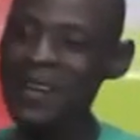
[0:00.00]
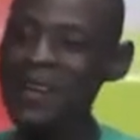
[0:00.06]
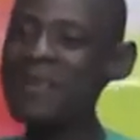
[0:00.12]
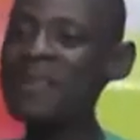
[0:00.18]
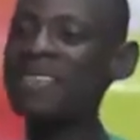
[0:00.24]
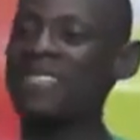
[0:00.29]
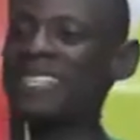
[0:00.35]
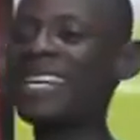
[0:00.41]

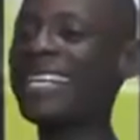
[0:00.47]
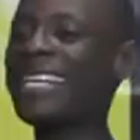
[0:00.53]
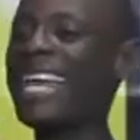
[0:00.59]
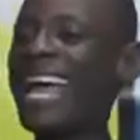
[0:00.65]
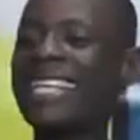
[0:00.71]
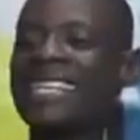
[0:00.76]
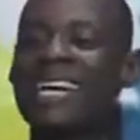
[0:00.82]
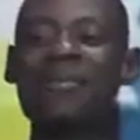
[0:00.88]
You see, the
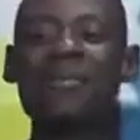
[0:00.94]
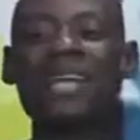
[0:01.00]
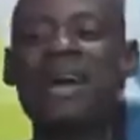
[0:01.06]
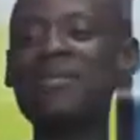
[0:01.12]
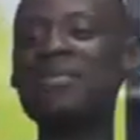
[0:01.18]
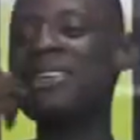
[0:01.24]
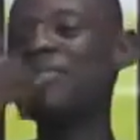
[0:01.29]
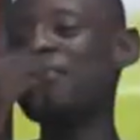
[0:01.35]
example
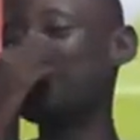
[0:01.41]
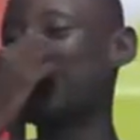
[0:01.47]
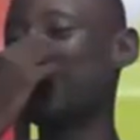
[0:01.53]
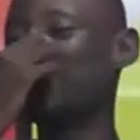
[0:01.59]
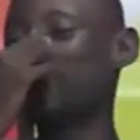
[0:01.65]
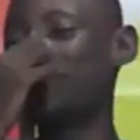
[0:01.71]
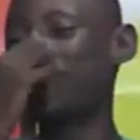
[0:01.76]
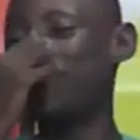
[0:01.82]
I'm giving is a
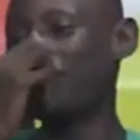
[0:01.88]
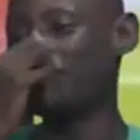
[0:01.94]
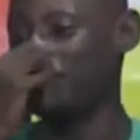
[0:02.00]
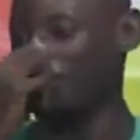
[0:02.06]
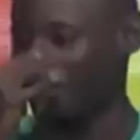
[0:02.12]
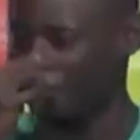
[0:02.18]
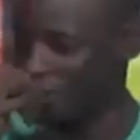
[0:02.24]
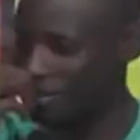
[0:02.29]
true life
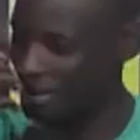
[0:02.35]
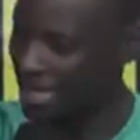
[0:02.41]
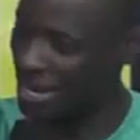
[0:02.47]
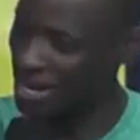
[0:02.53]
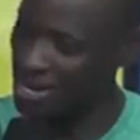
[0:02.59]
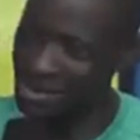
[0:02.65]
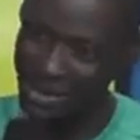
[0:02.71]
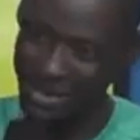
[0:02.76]
story of somebody
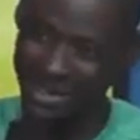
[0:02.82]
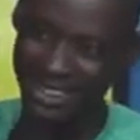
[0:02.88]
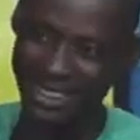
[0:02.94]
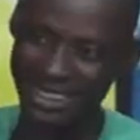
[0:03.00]
I know.